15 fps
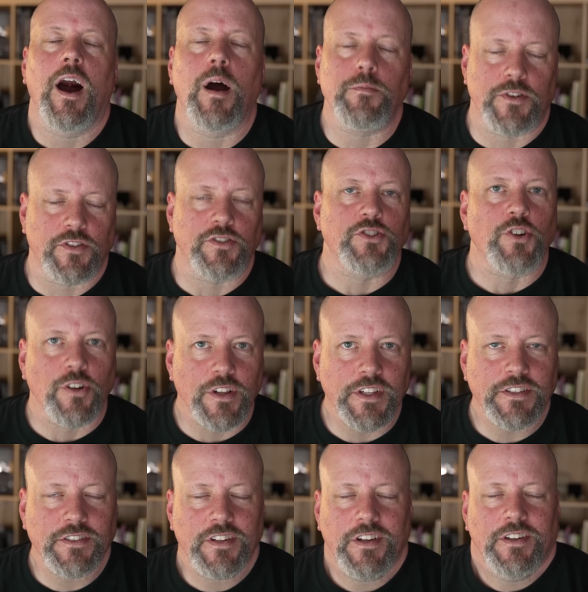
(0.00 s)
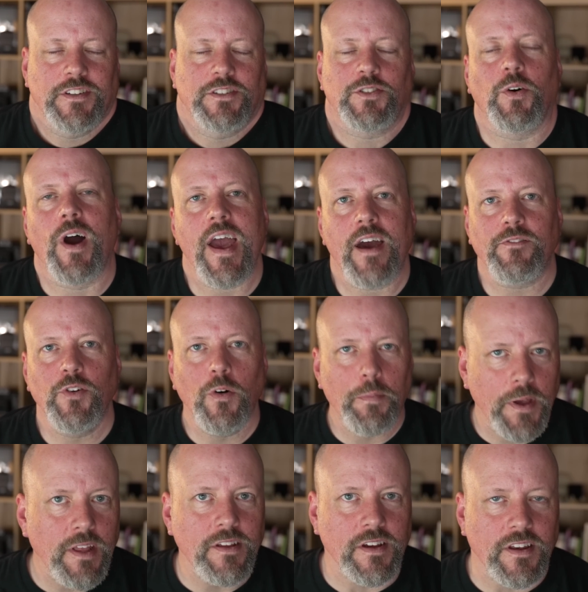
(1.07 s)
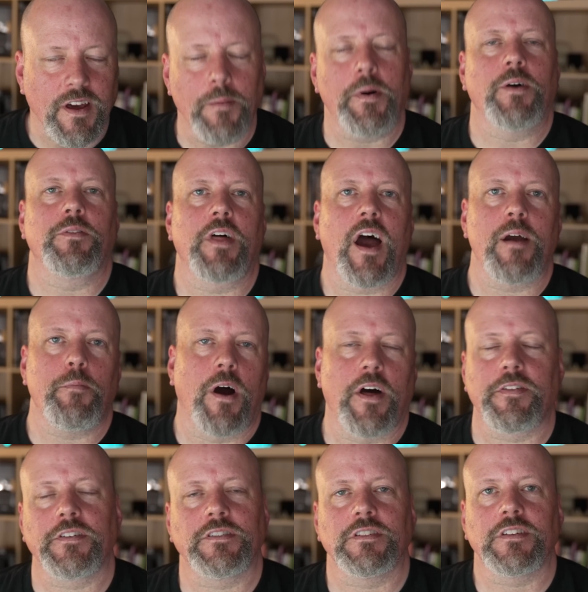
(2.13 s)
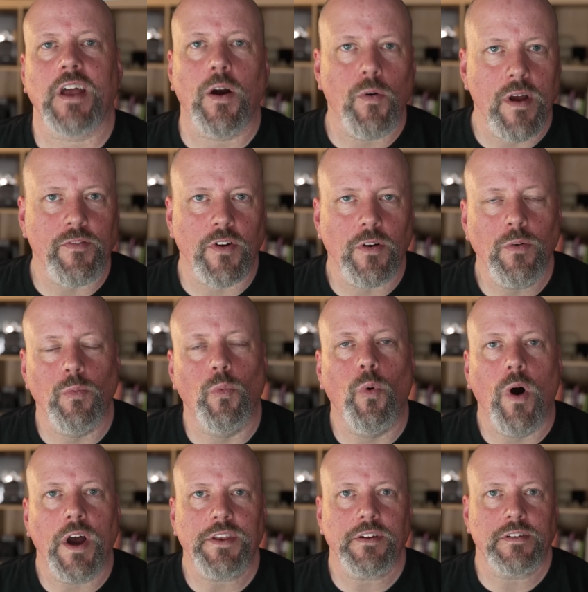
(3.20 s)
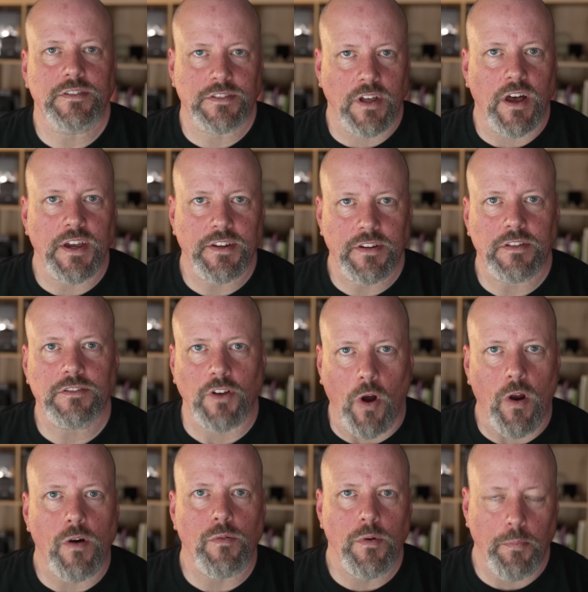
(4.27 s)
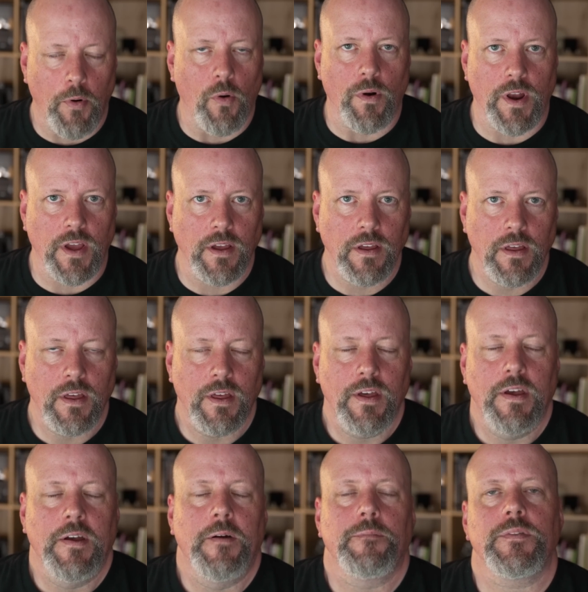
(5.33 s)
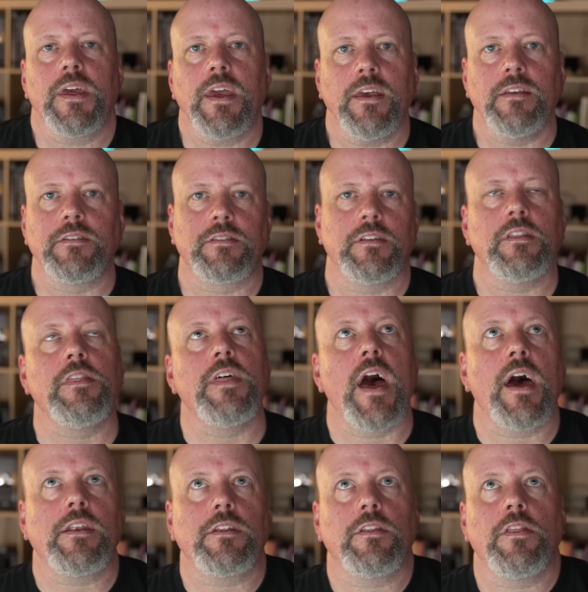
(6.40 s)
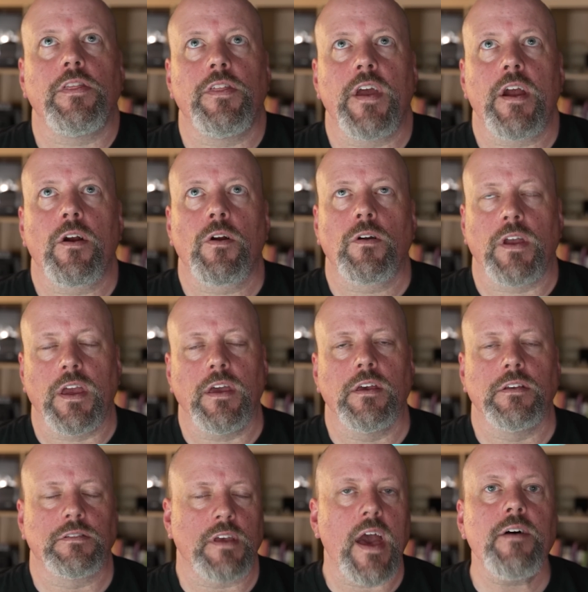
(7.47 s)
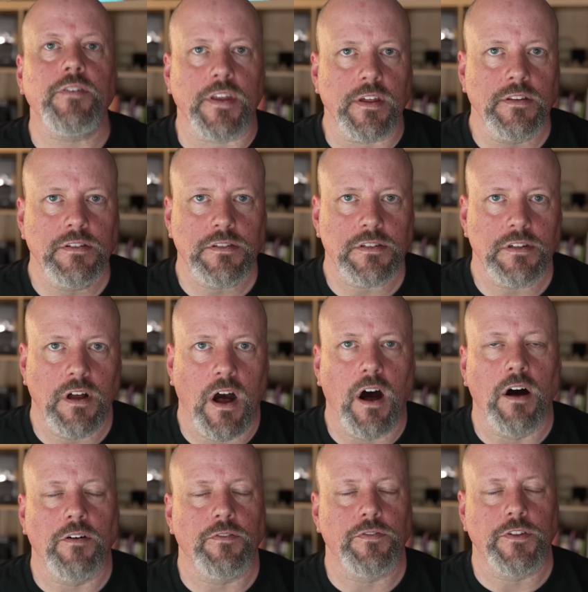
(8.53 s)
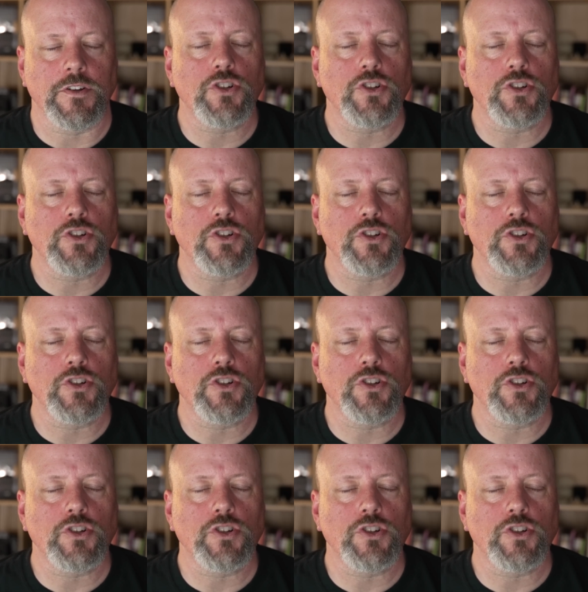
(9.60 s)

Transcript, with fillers: I'm just a journalist, so I have no opinion about the hypothesis. However, what scientists are reporting is that there is evidence of the